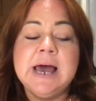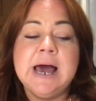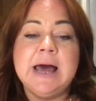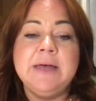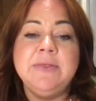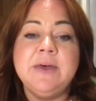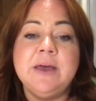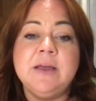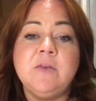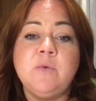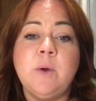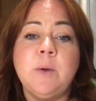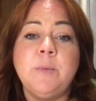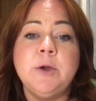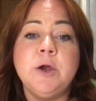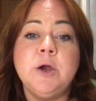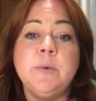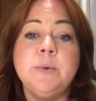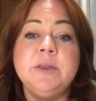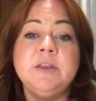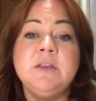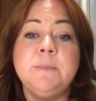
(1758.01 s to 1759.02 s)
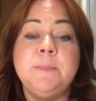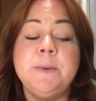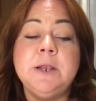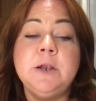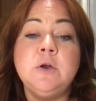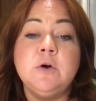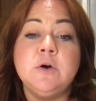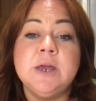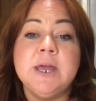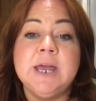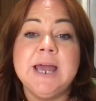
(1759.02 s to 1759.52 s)
and that's where we're going to be
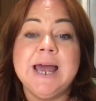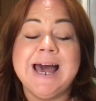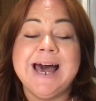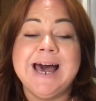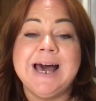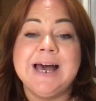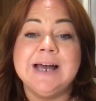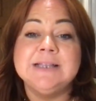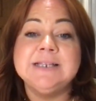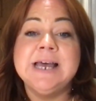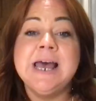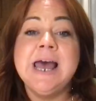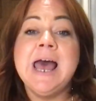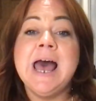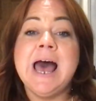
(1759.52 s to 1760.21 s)
looking at